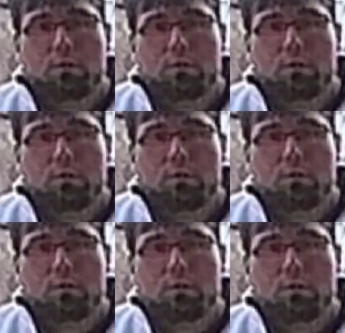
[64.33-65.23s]
similar
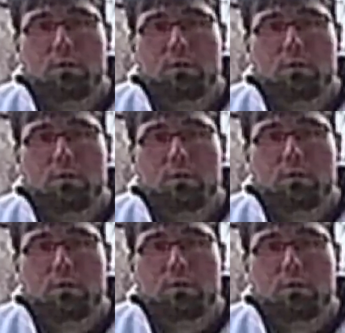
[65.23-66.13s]
things. So
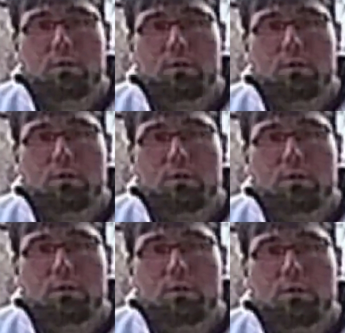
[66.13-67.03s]
uh, we want to get him
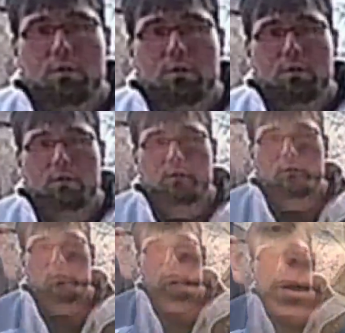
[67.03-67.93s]
uh, picked up so
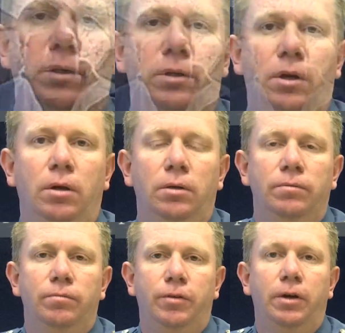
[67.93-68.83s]
that we can uh,
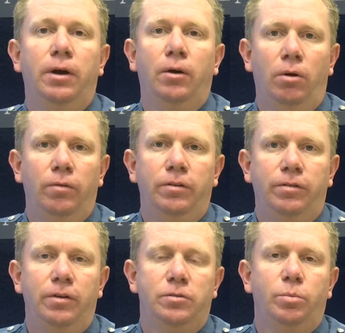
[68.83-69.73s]
figure out all these
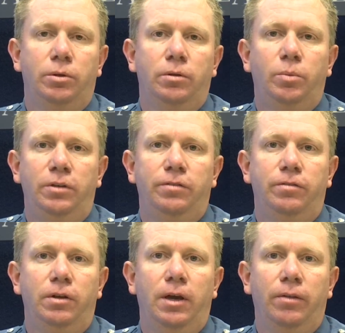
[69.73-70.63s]
things and put the pieces
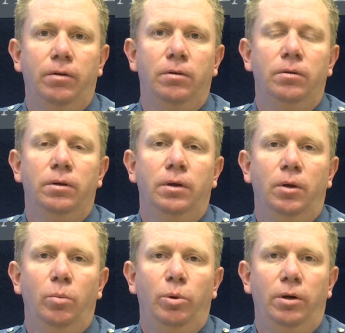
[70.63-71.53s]
together and
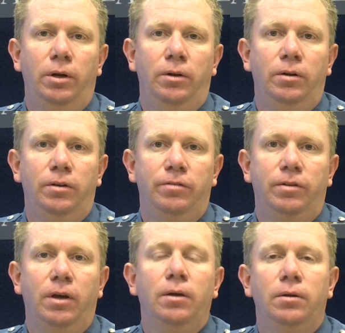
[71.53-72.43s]
put an end to his
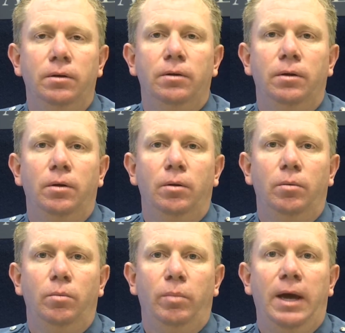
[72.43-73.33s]
uh,
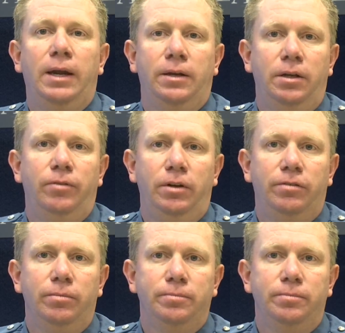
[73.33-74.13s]
bad activities.